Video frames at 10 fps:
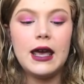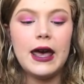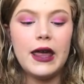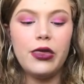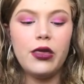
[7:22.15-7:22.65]

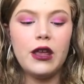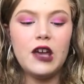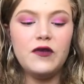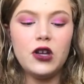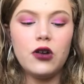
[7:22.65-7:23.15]
And
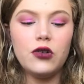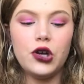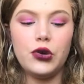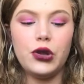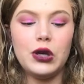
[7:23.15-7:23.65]
if you don't
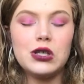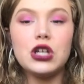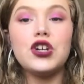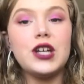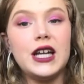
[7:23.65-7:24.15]
know, those
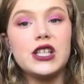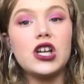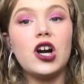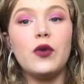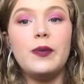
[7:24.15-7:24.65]
ingredients
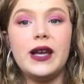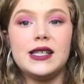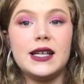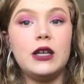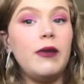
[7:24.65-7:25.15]
are what
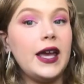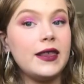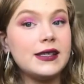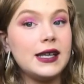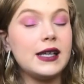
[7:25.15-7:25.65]
basically make
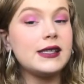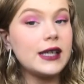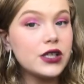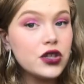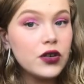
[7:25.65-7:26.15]
this thing a
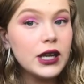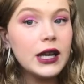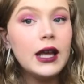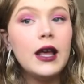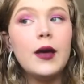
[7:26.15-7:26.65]

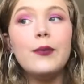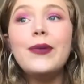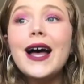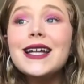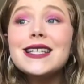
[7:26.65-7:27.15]
sunscreen.
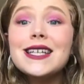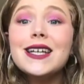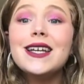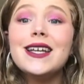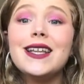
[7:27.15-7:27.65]
But
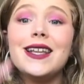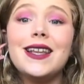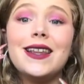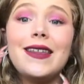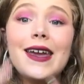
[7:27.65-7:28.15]

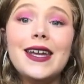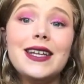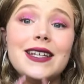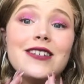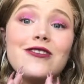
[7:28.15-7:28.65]

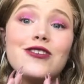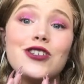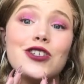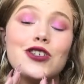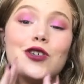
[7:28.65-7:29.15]
they
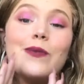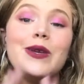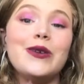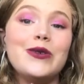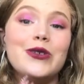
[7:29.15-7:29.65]

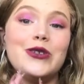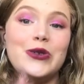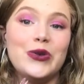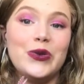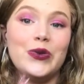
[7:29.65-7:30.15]
contribute
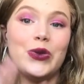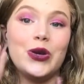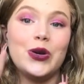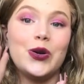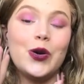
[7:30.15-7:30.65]
to
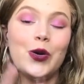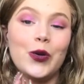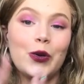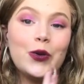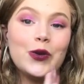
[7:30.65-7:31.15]
the
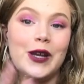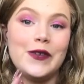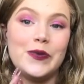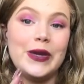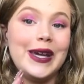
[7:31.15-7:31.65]
coral
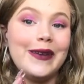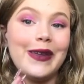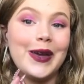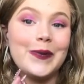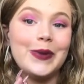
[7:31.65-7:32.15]
reefs being
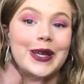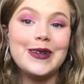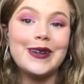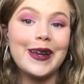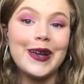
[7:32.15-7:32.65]
like
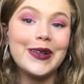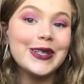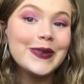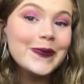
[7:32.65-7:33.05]
bleached and killed.